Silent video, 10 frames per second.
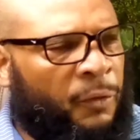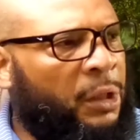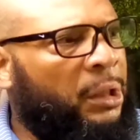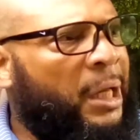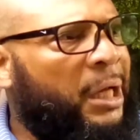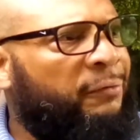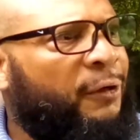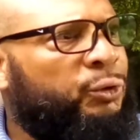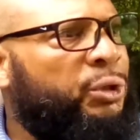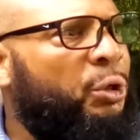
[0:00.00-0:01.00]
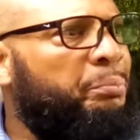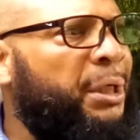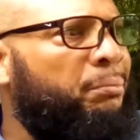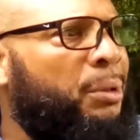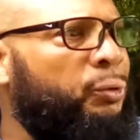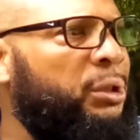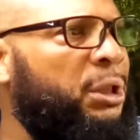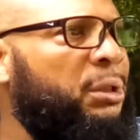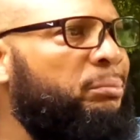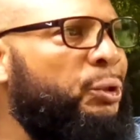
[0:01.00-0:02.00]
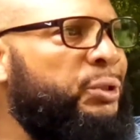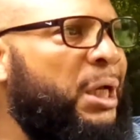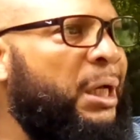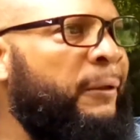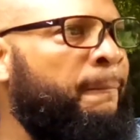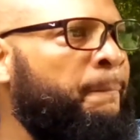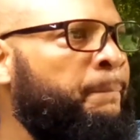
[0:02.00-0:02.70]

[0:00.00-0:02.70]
And a lot of folks don't bit more love the Most High